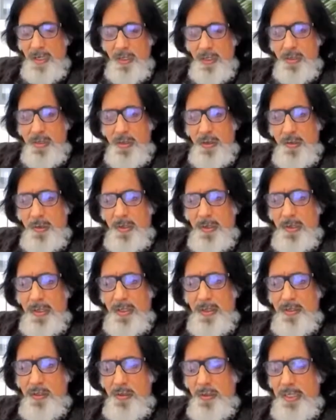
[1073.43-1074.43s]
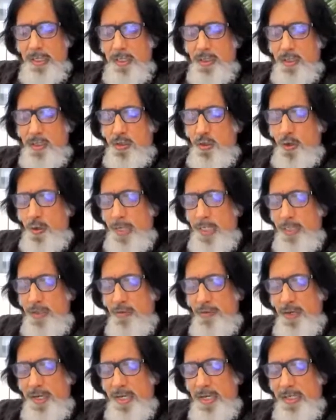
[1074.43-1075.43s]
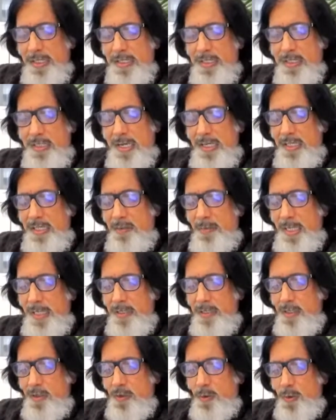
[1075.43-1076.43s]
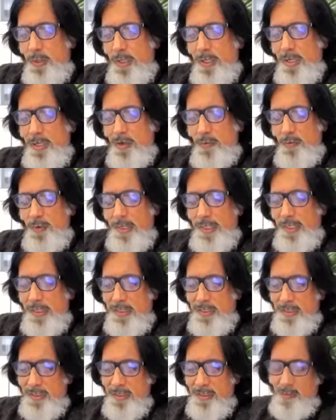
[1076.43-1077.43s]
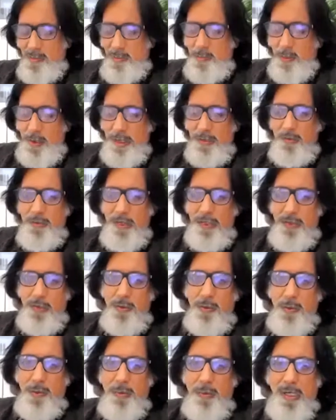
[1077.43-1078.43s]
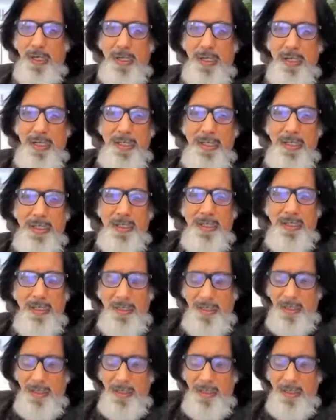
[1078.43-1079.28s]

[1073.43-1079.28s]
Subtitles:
So it's so much of an excitement to convert whatever you learned